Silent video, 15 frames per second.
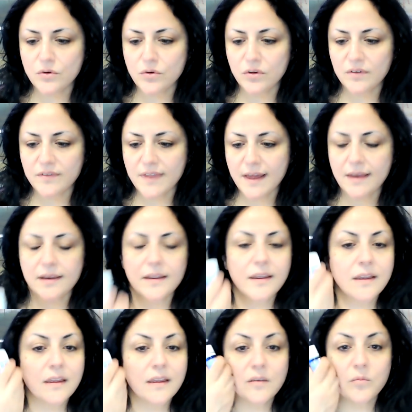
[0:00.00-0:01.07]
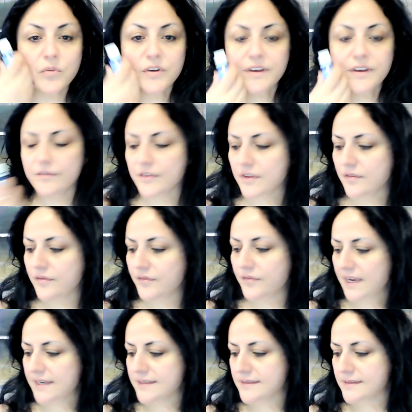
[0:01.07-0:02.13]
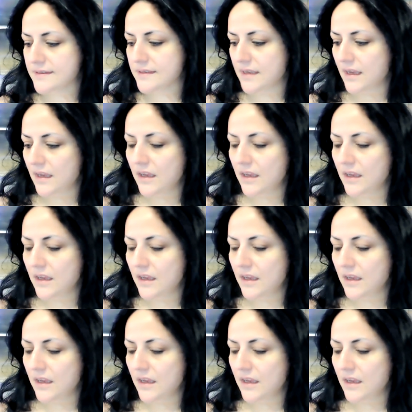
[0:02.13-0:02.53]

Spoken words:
All of that, brilliant for the face.